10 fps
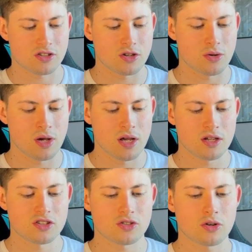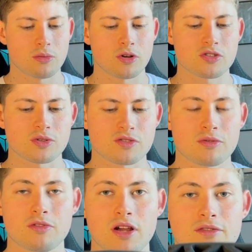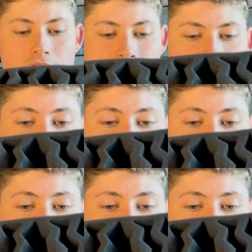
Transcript: to store your models, which with Grave Guard and